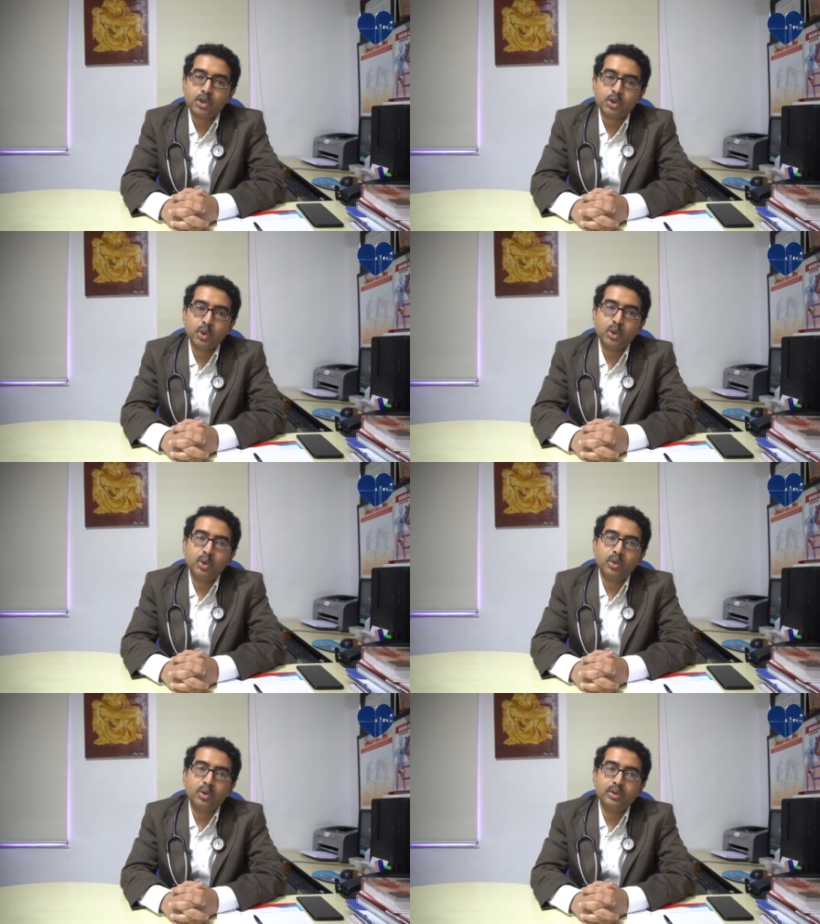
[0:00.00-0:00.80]

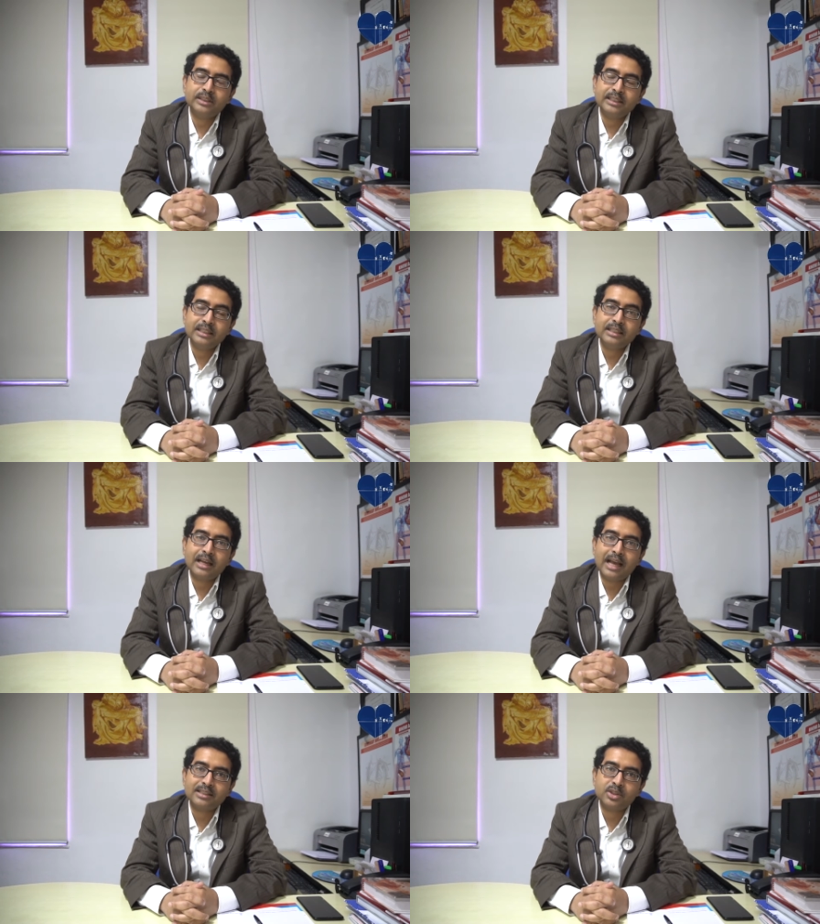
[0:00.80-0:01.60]
So there
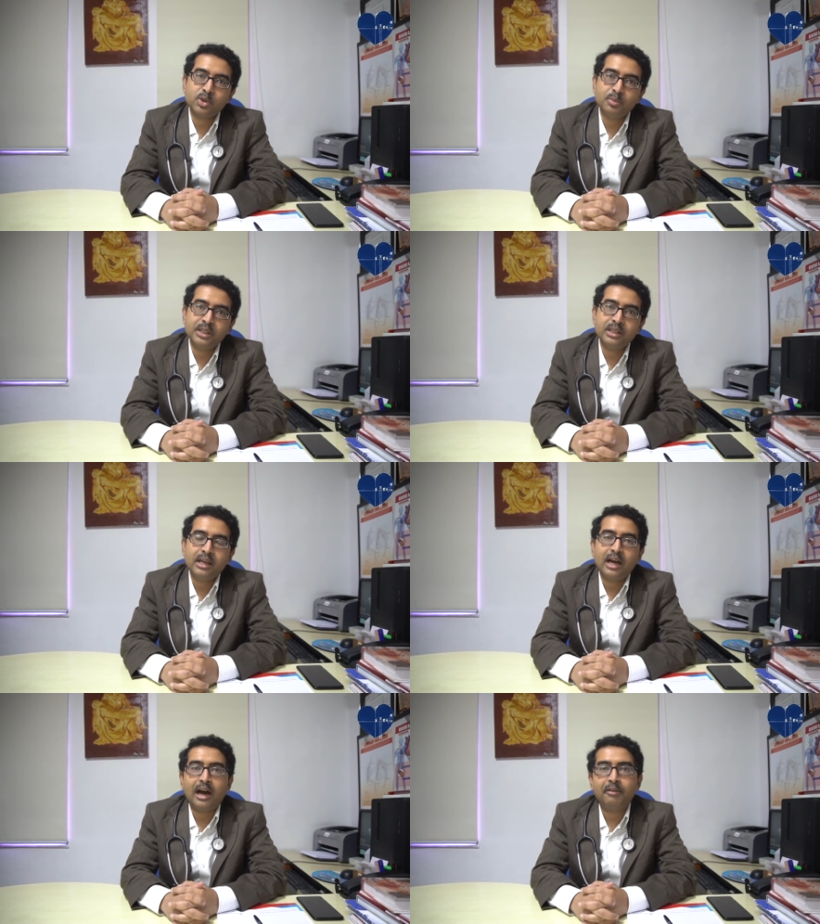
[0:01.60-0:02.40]
has to be
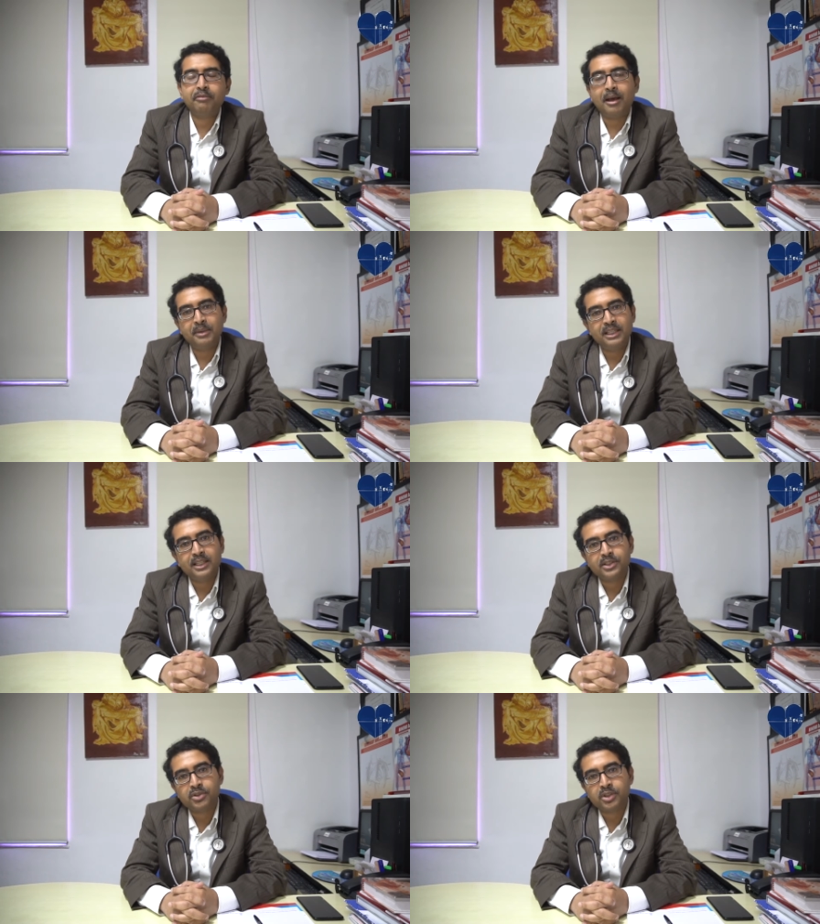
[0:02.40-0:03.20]
a family
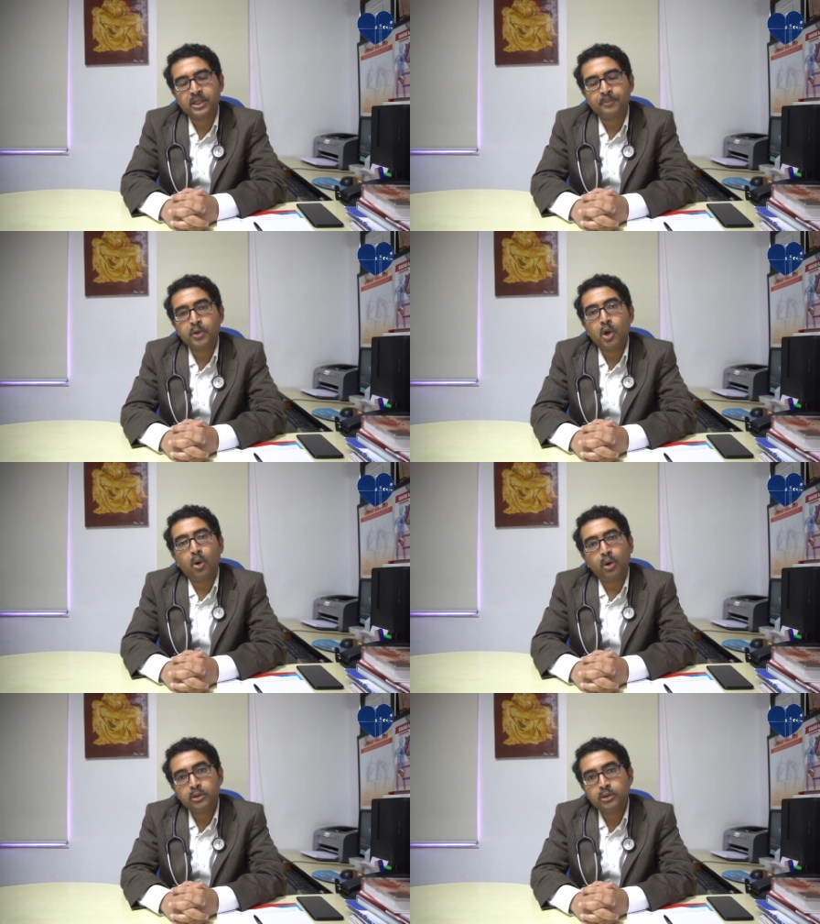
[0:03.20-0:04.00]
history,
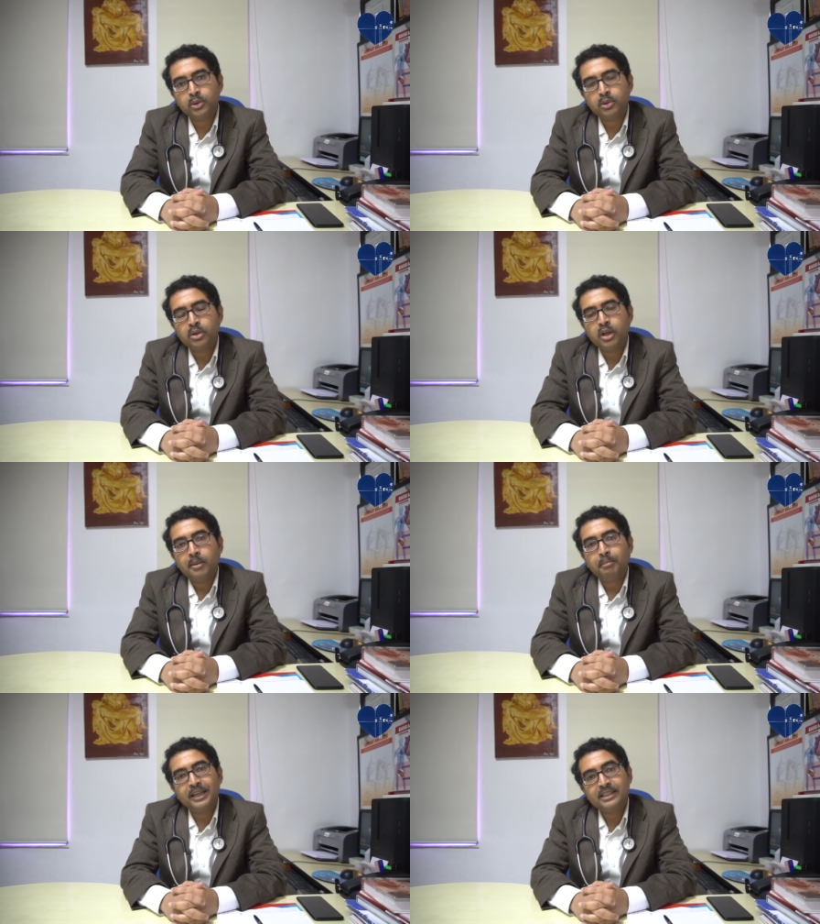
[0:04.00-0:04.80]
although
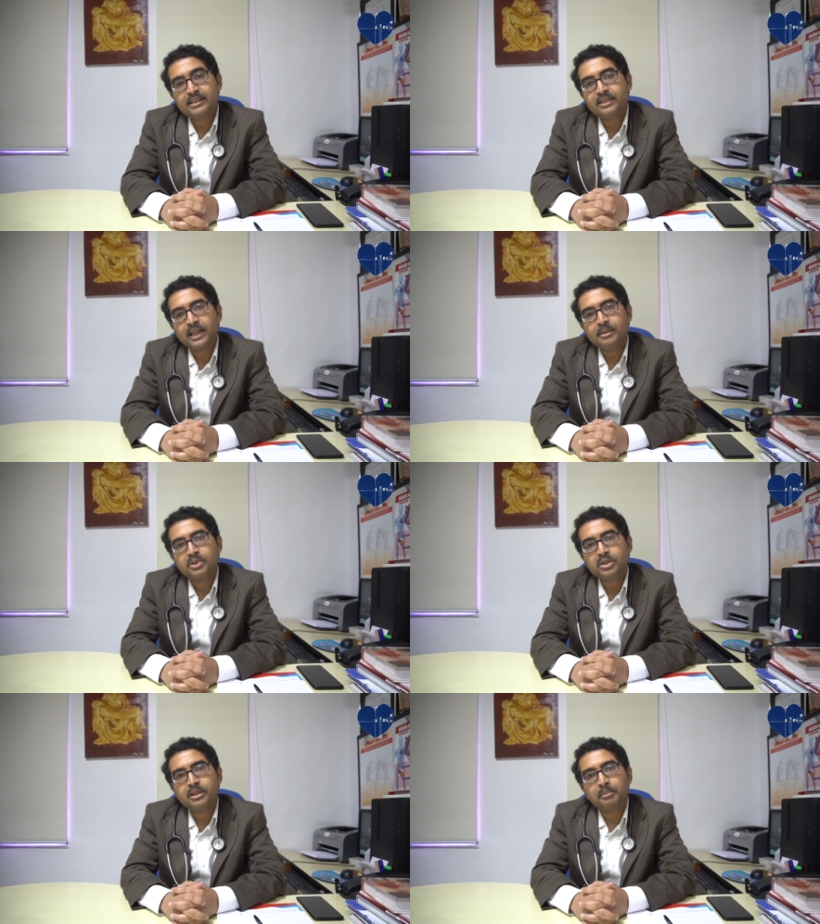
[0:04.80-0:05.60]
many a
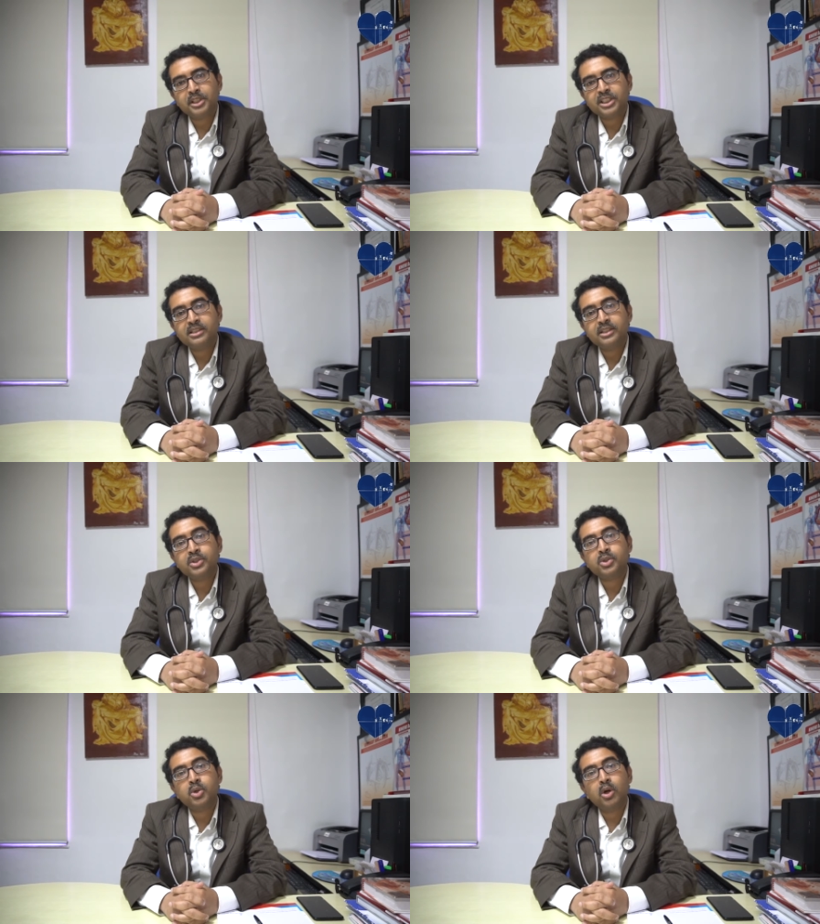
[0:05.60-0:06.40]
times the patient
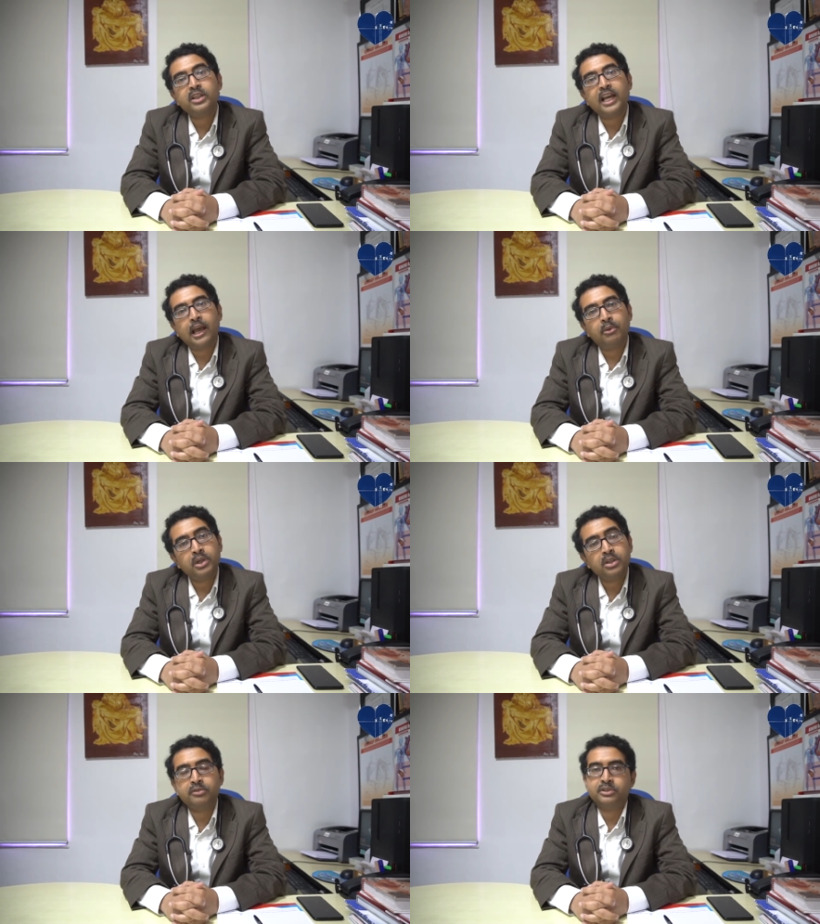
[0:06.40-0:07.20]
is not
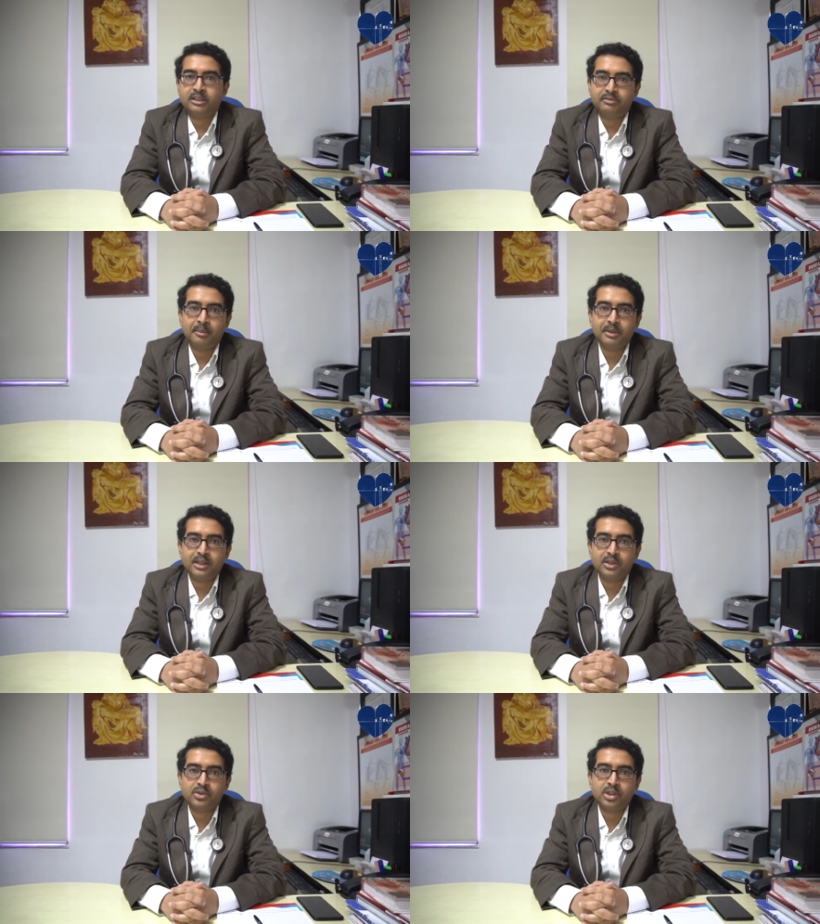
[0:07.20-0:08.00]
aware of that
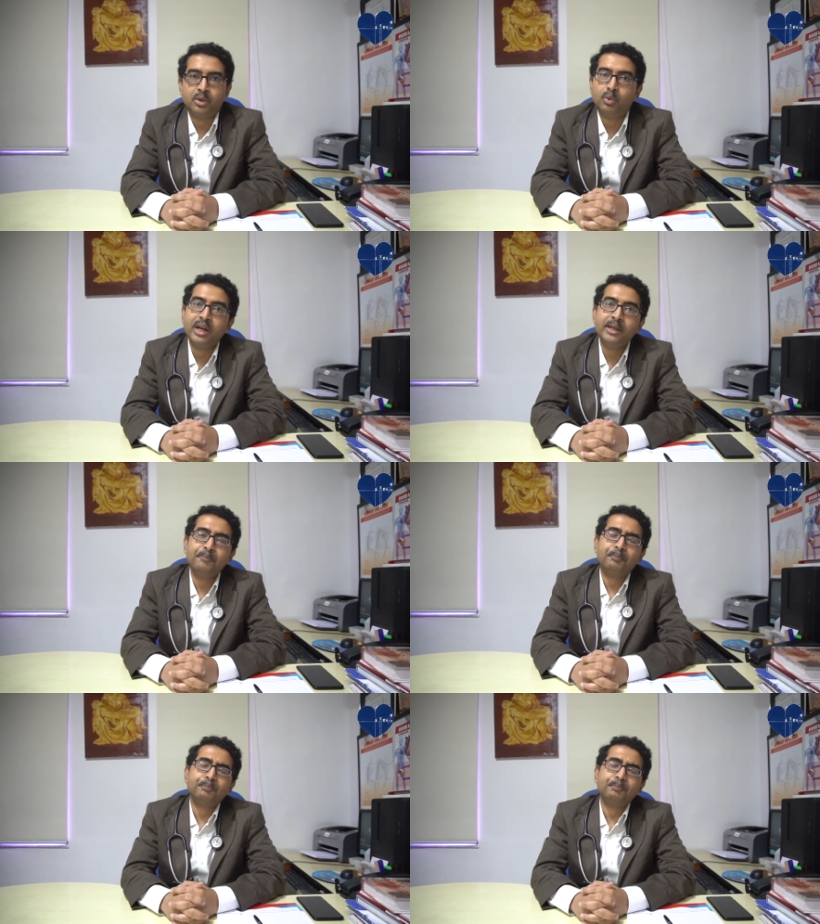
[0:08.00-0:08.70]
family history. Why?